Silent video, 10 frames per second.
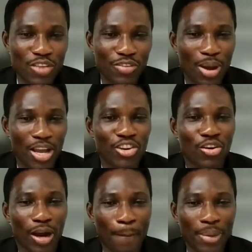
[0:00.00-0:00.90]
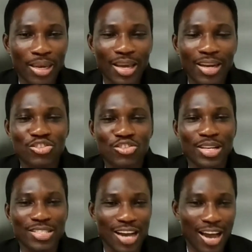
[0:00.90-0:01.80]
So if you're working in your company and there's
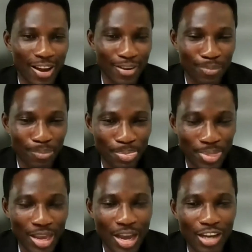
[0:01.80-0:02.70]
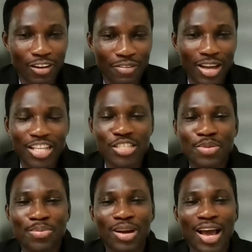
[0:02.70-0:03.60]
overtime, and your
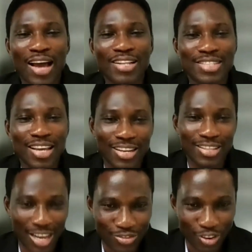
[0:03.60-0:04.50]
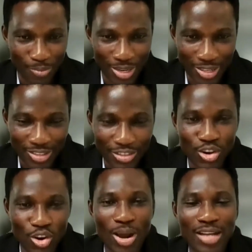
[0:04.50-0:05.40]
finance people are taking tax from it,
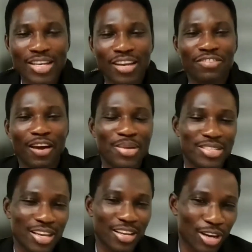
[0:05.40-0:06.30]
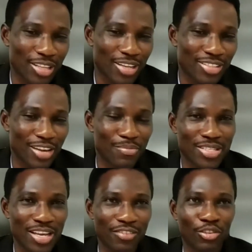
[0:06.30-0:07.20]
they say, oh, we are taking 5%, we are taking
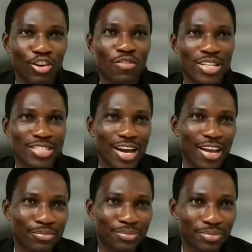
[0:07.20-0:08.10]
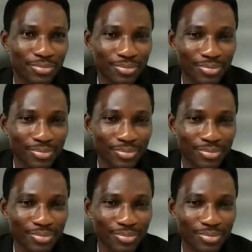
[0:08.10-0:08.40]
10% from your overtime,